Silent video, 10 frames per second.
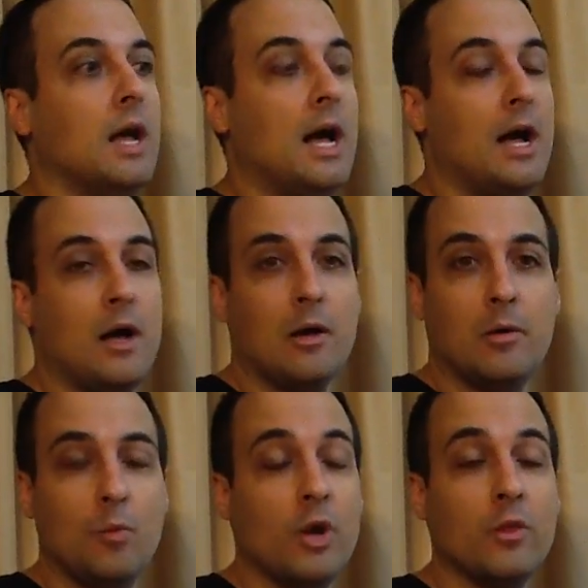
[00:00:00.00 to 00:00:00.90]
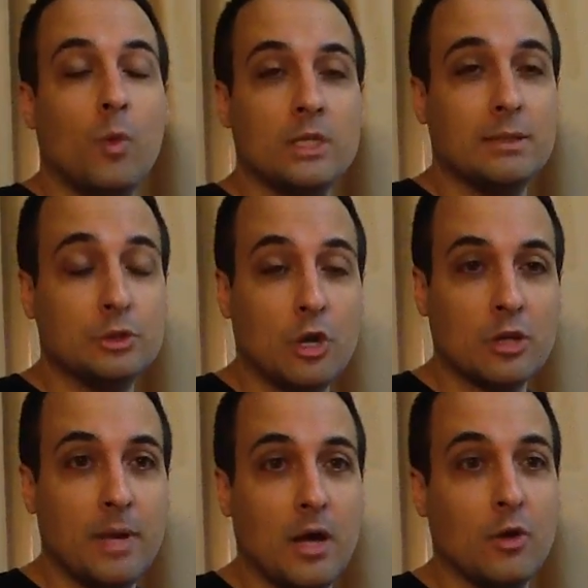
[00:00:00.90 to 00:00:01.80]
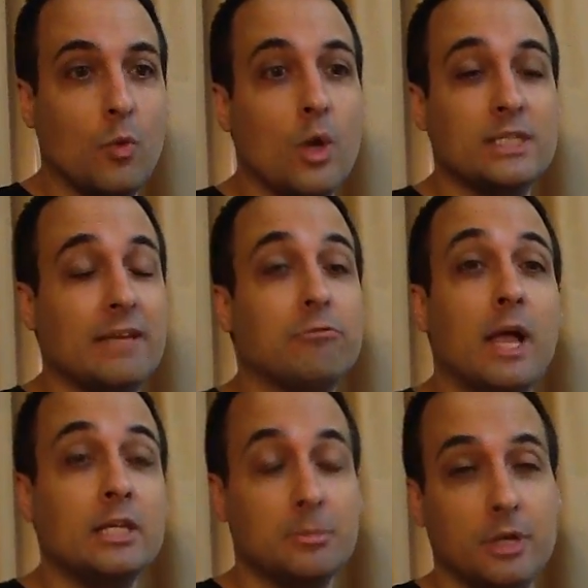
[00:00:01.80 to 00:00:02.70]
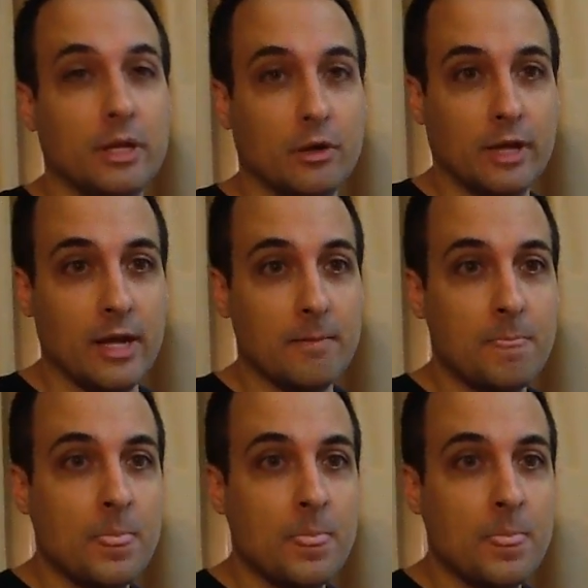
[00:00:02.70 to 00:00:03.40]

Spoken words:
One of the ones that was talked about was a flight simulator game.